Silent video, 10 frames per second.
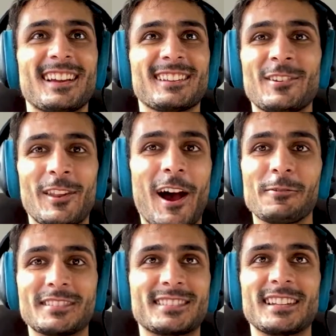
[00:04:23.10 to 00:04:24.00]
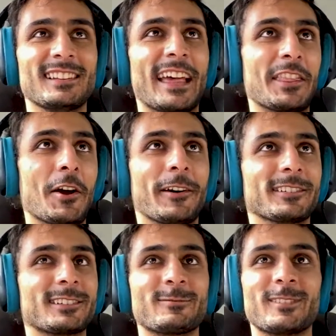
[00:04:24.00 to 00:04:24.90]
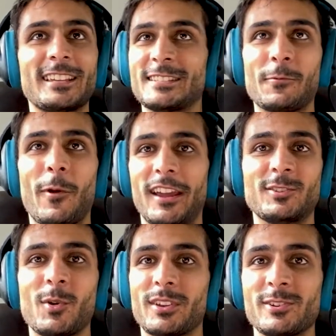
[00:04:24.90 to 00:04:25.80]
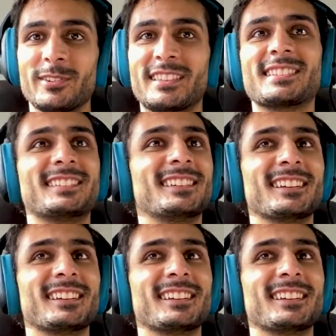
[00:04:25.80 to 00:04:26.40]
Dude, I would steal that dog. He's way too cute.